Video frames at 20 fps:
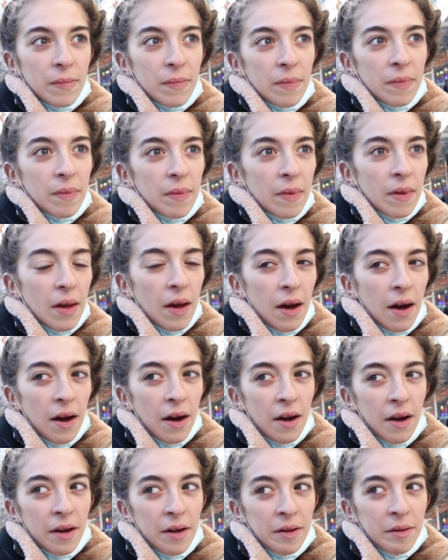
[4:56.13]

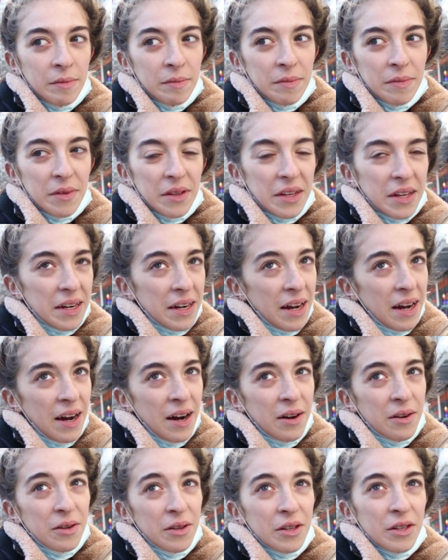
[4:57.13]
Like an
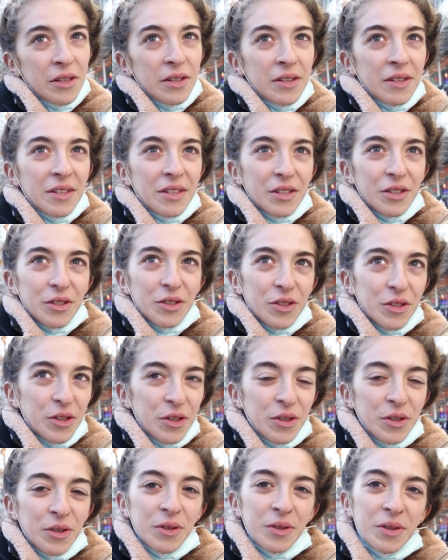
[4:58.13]
hour or
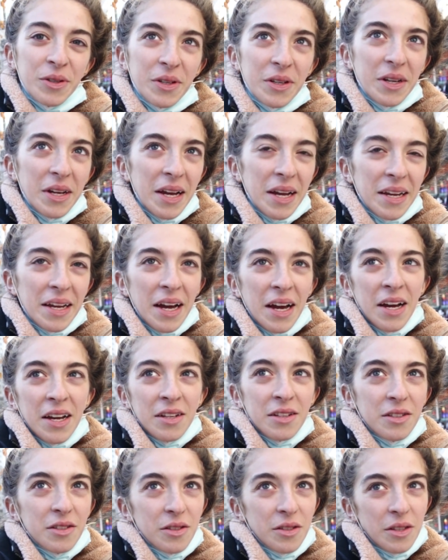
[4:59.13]
two, I
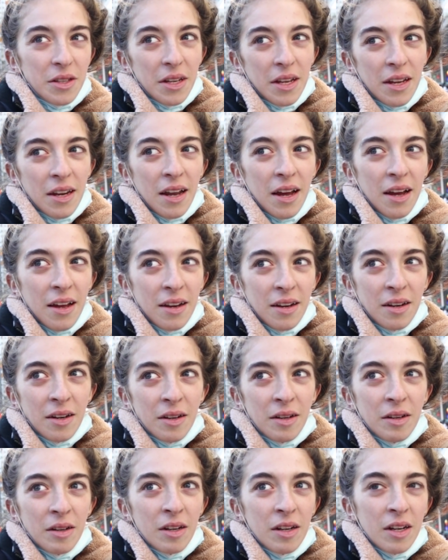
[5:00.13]
guess, and
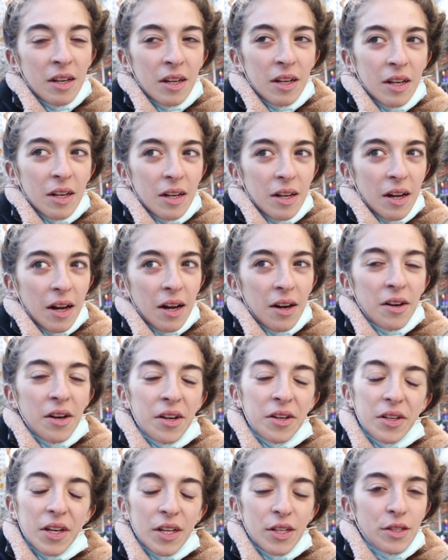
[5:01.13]
then I don't
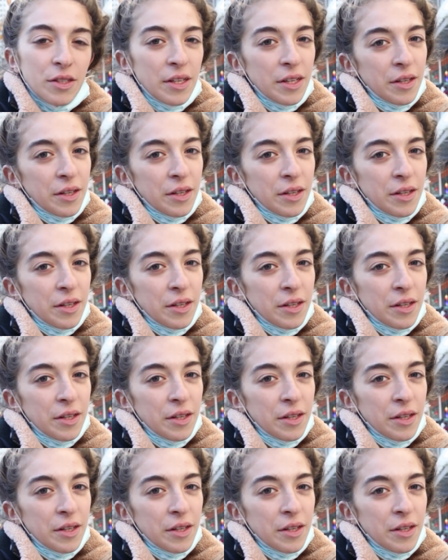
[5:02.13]
know, you get